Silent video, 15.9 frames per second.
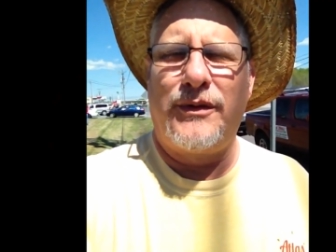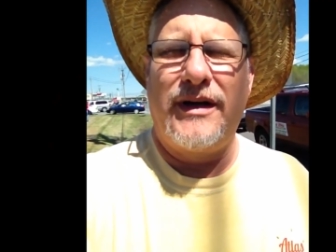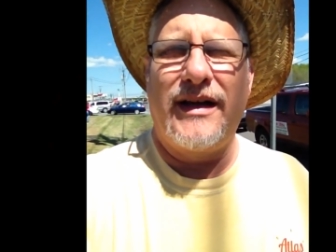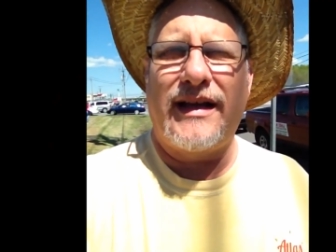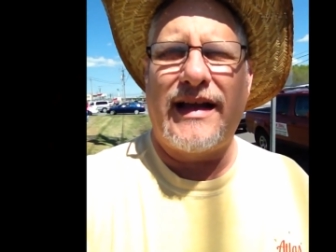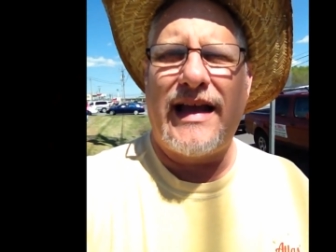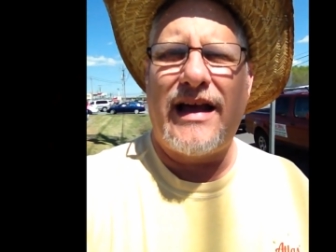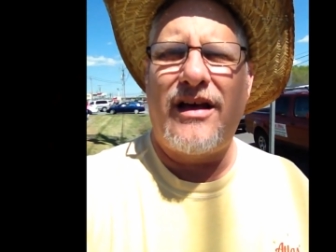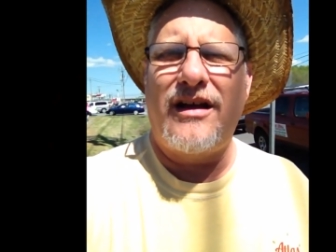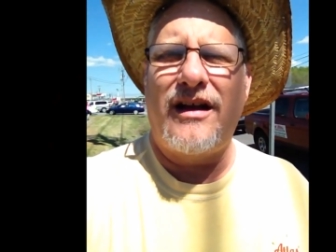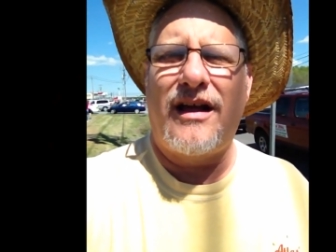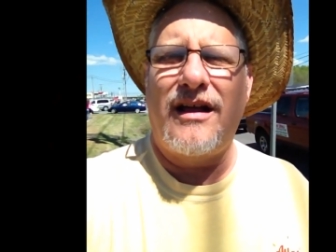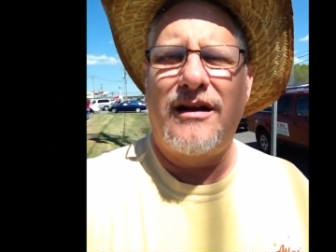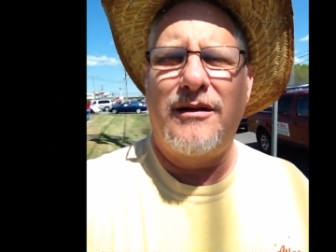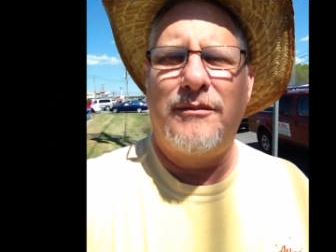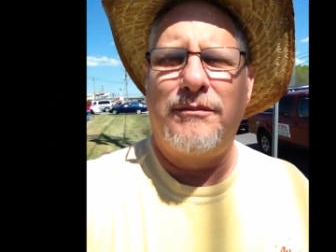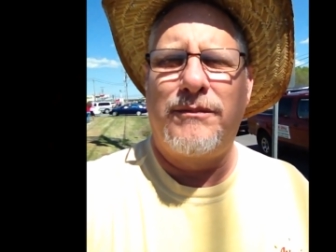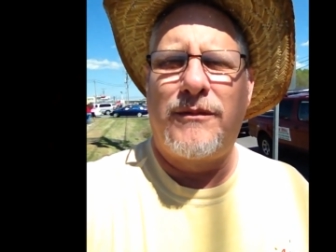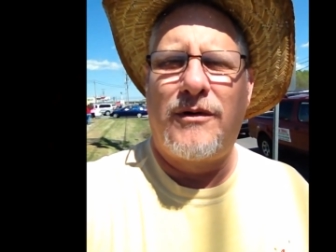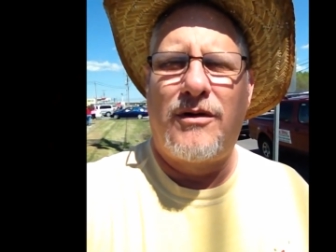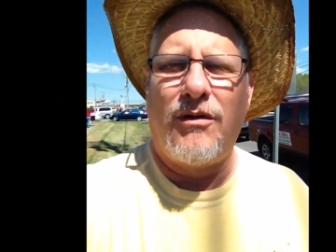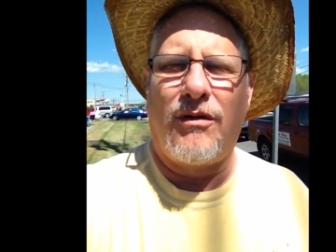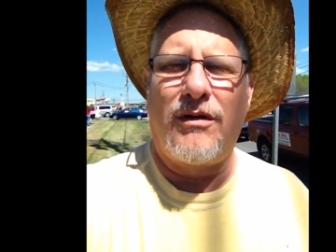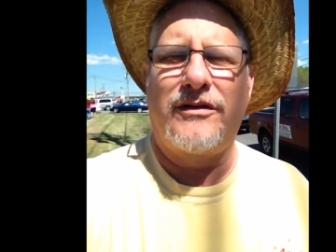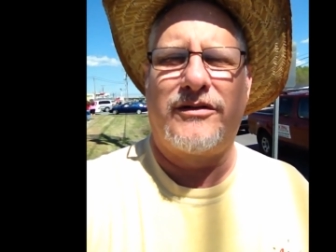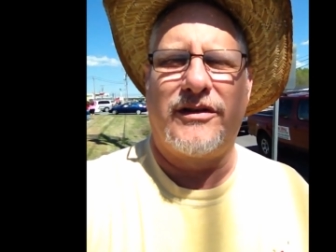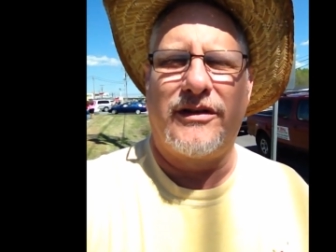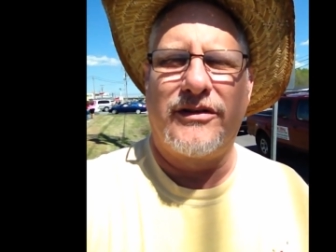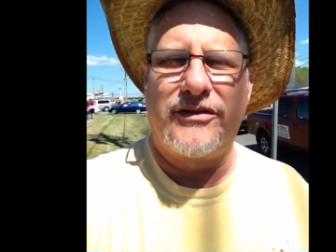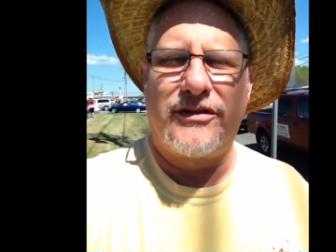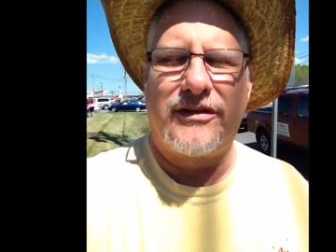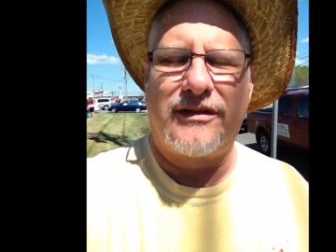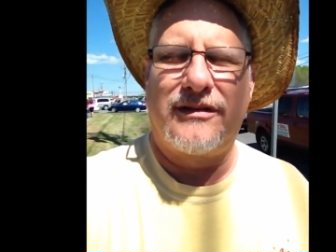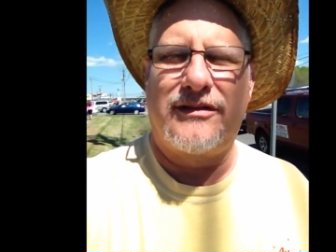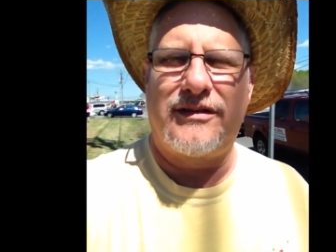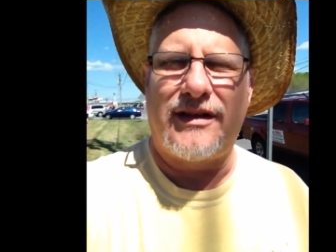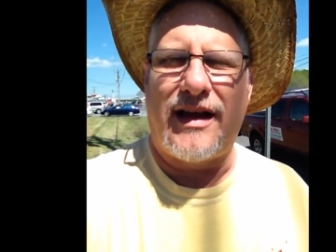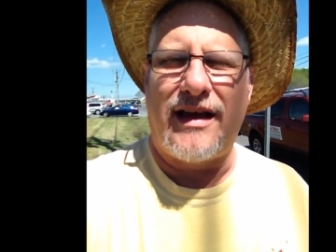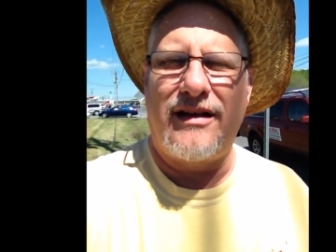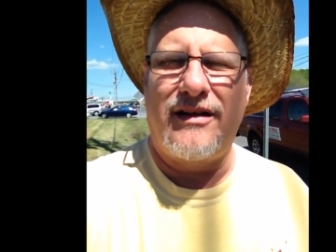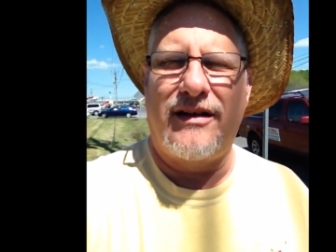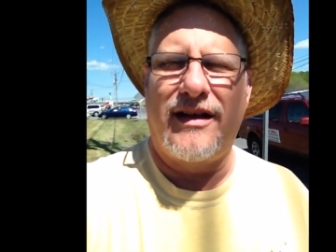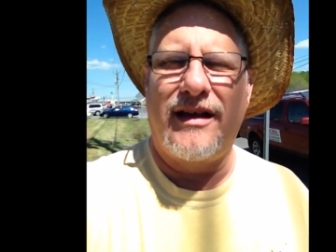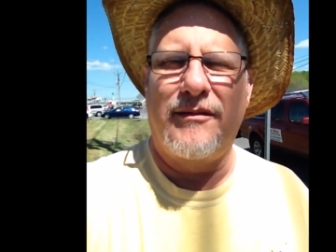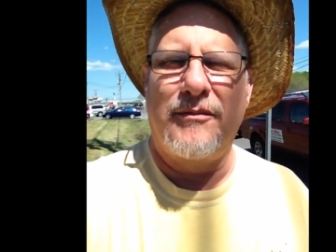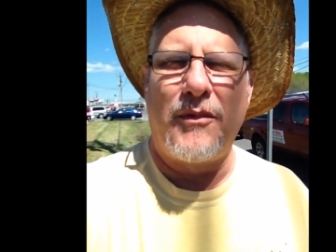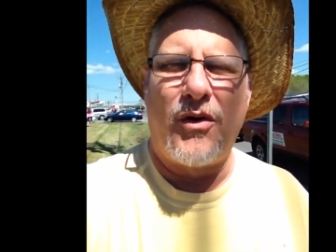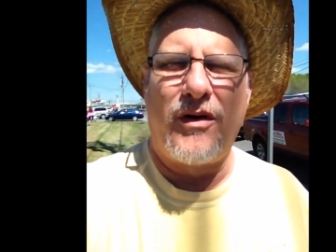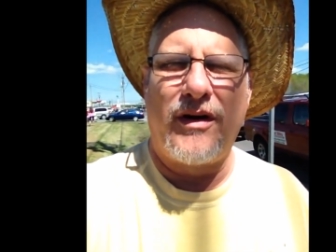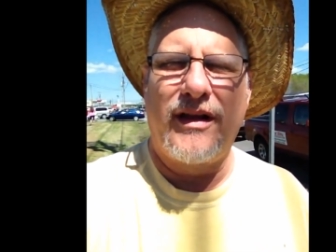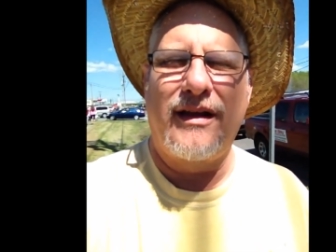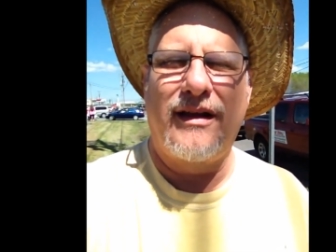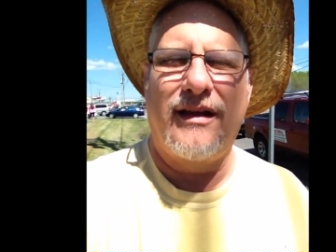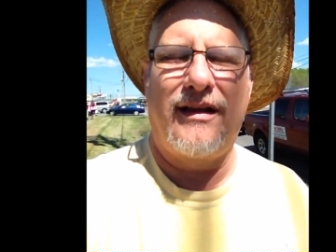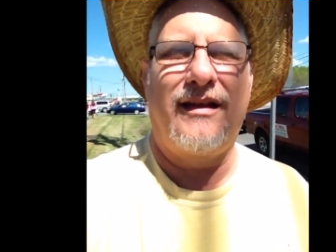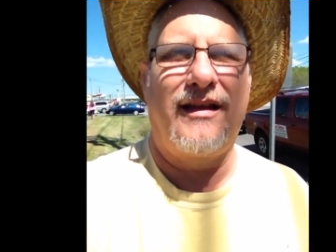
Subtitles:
Rick out on a gorgeous Saturday morning